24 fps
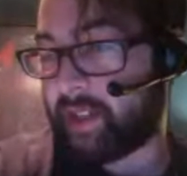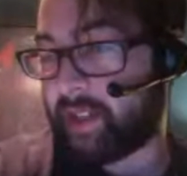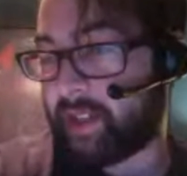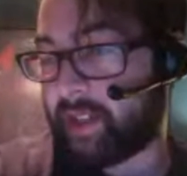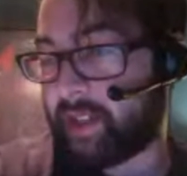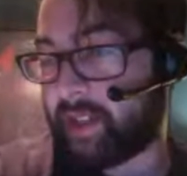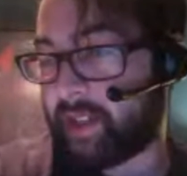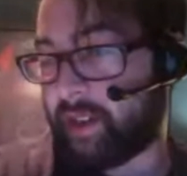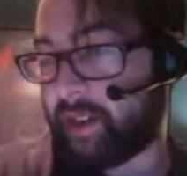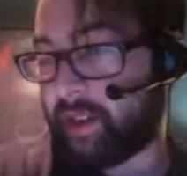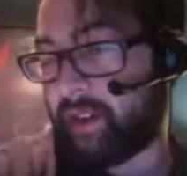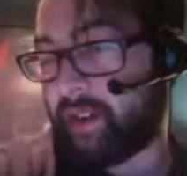
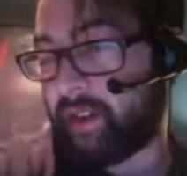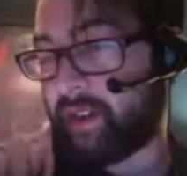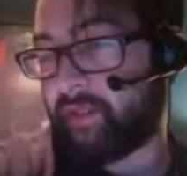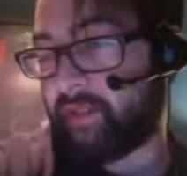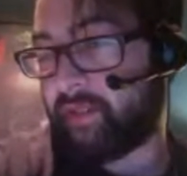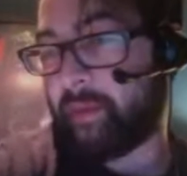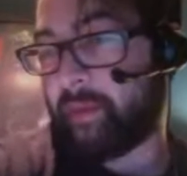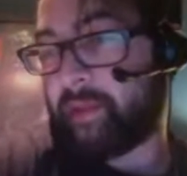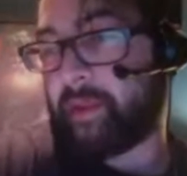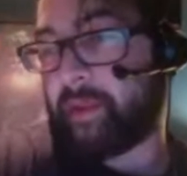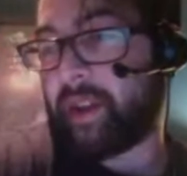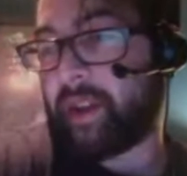or hear
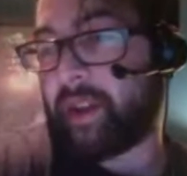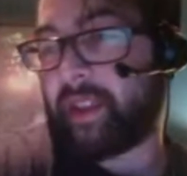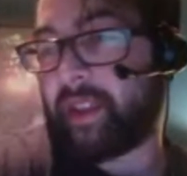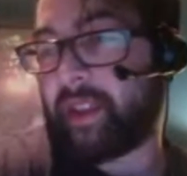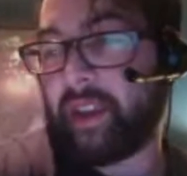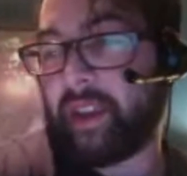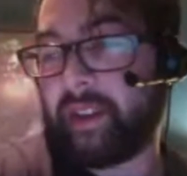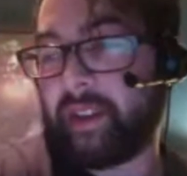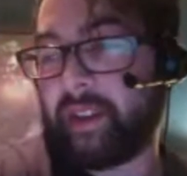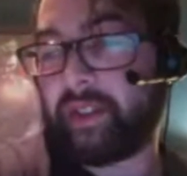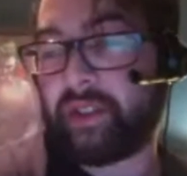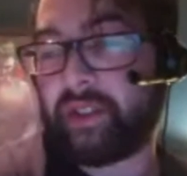from her by
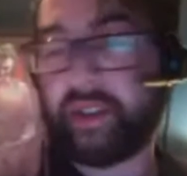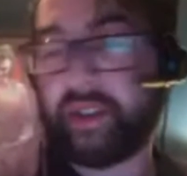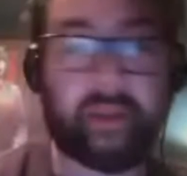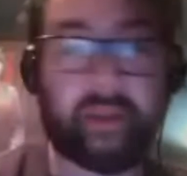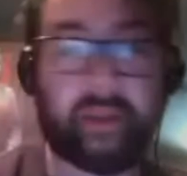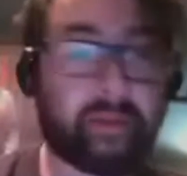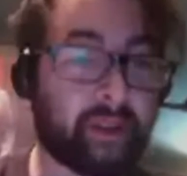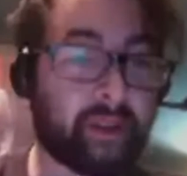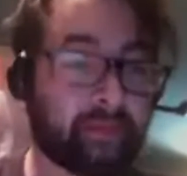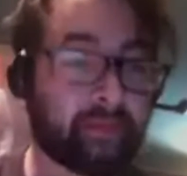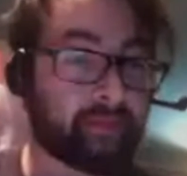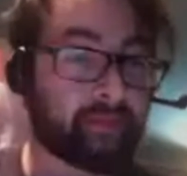the end of the
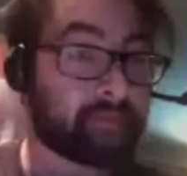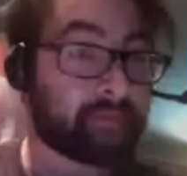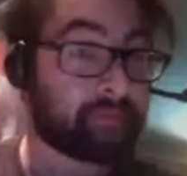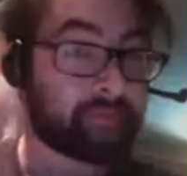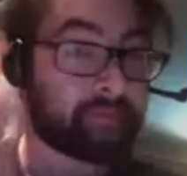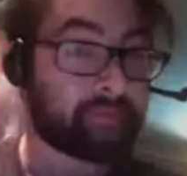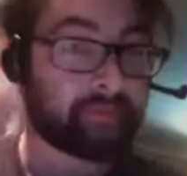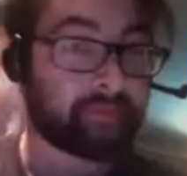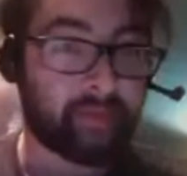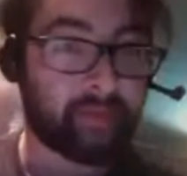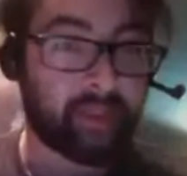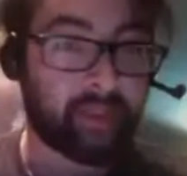show. But
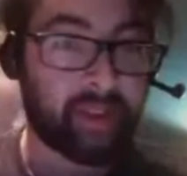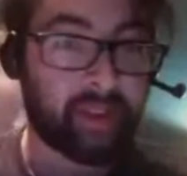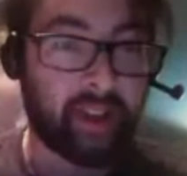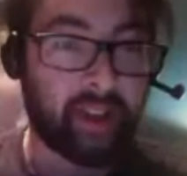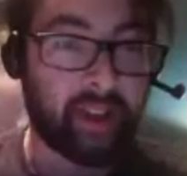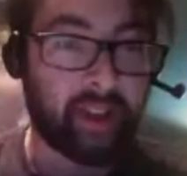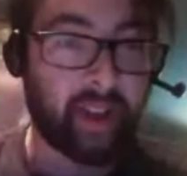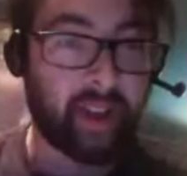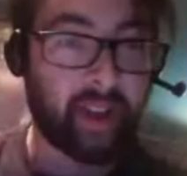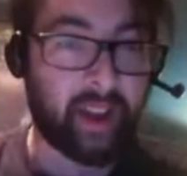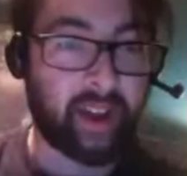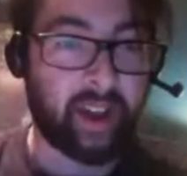
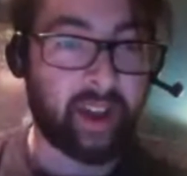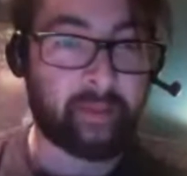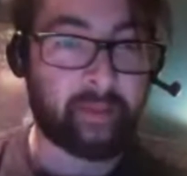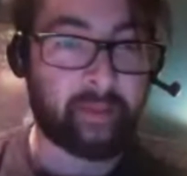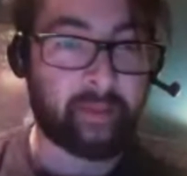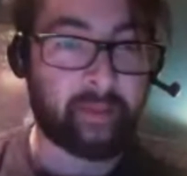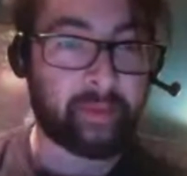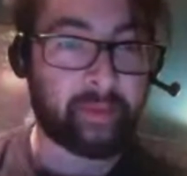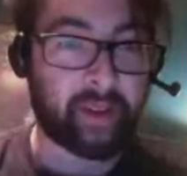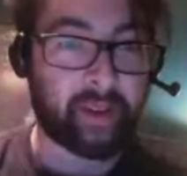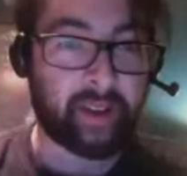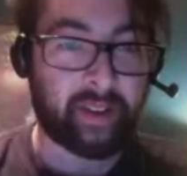
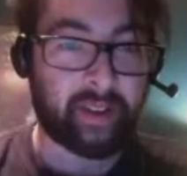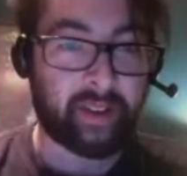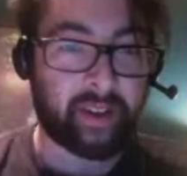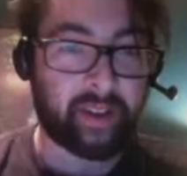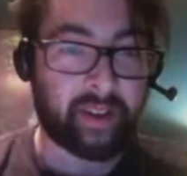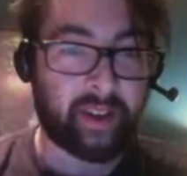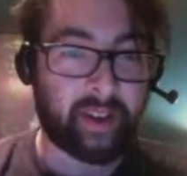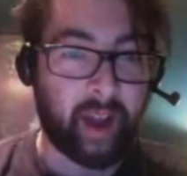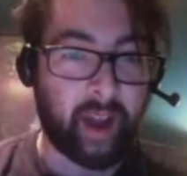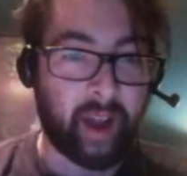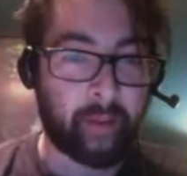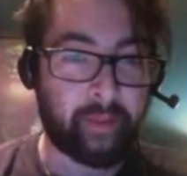I'm
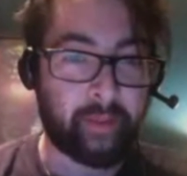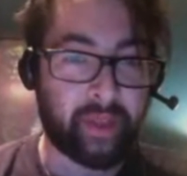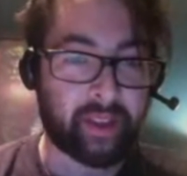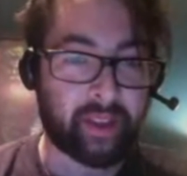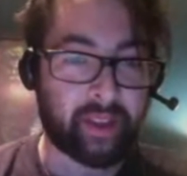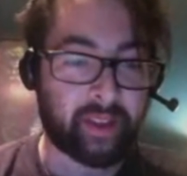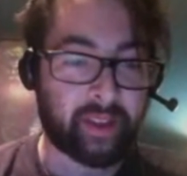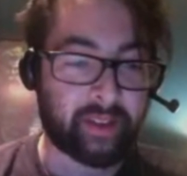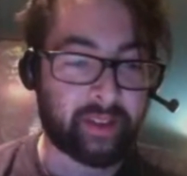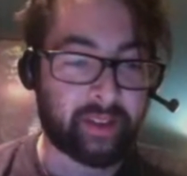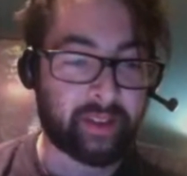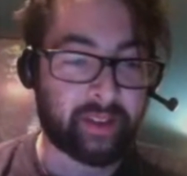
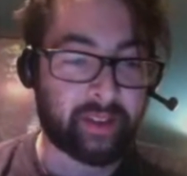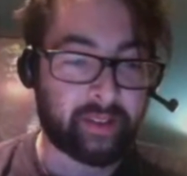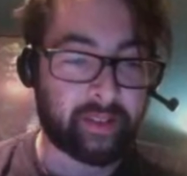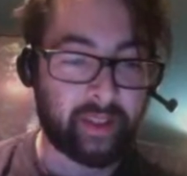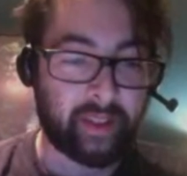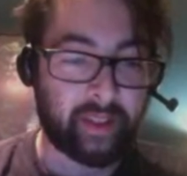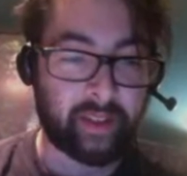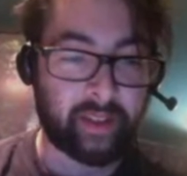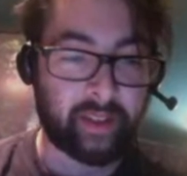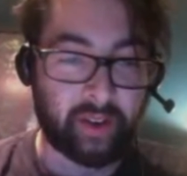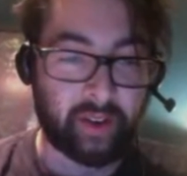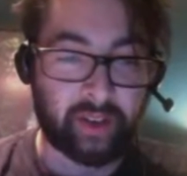thinking
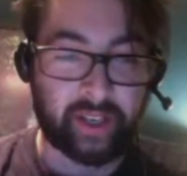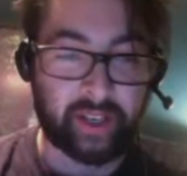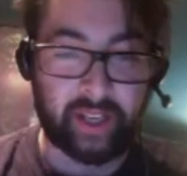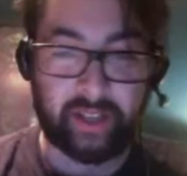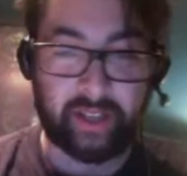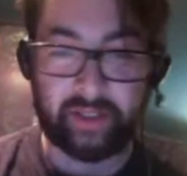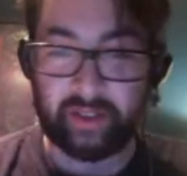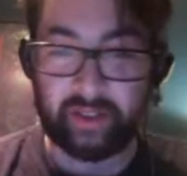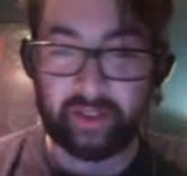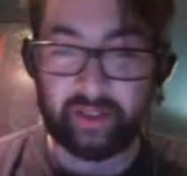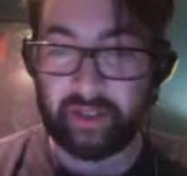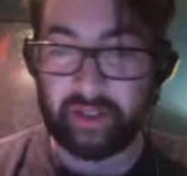that her
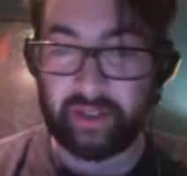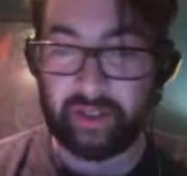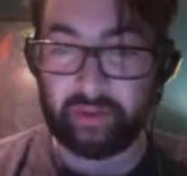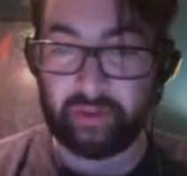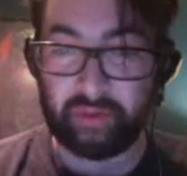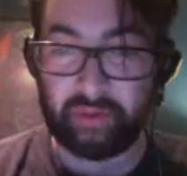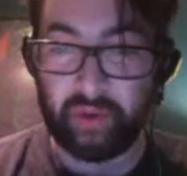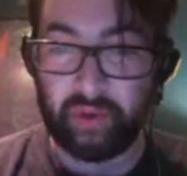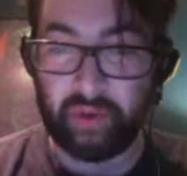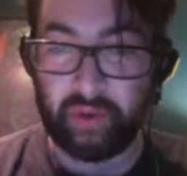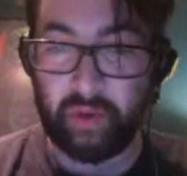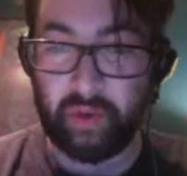kids are
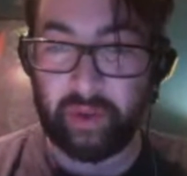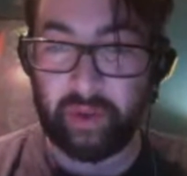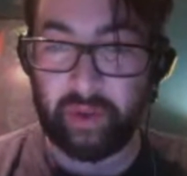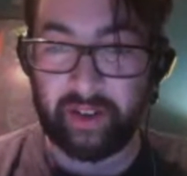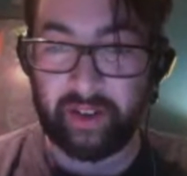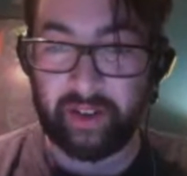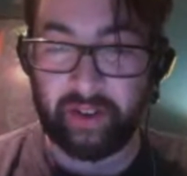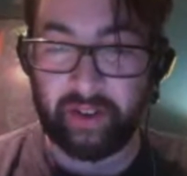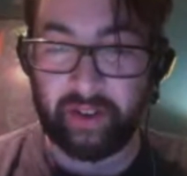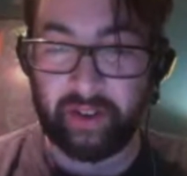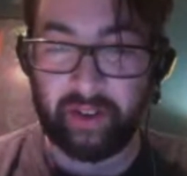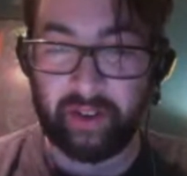just
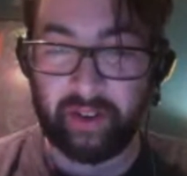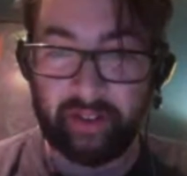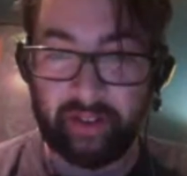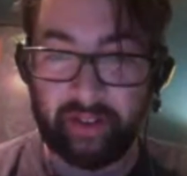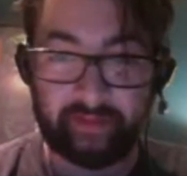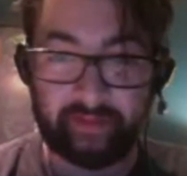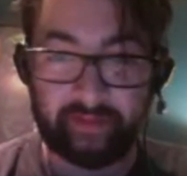ruling her.